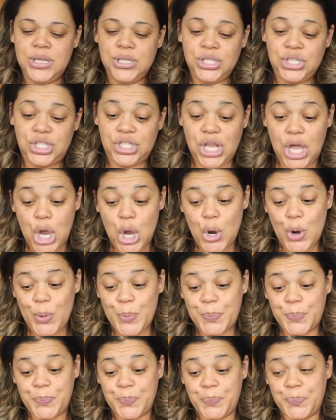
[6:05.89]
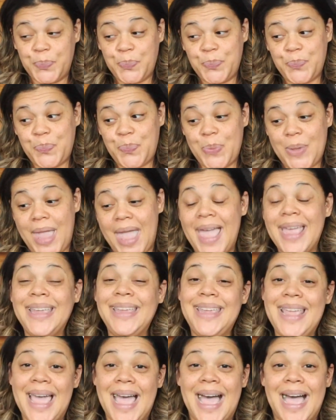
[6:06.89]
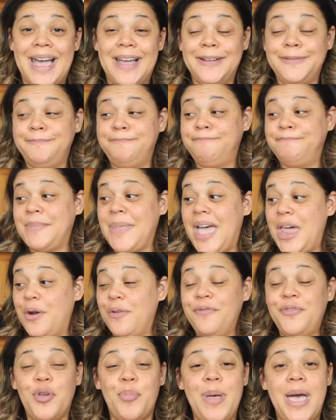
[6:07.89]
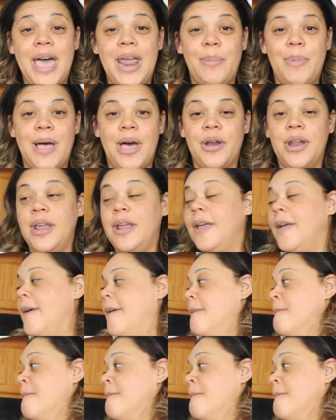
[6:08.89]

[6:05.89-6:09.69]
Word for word: So, yeah, I don't feel bad about it.